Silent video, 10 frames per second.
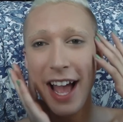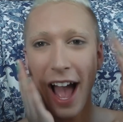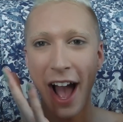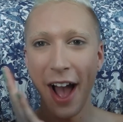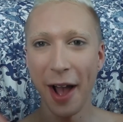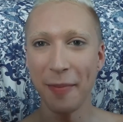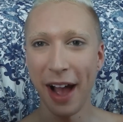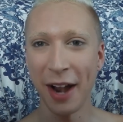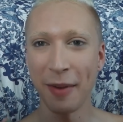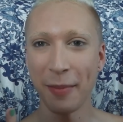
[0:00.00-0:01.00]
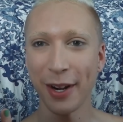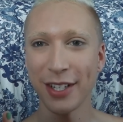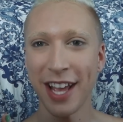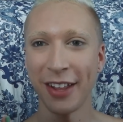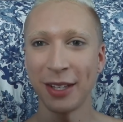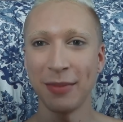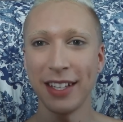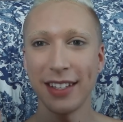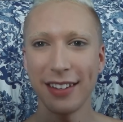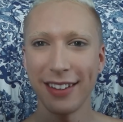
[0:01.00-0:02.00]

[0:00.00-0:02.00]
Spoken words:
I remember her telling me,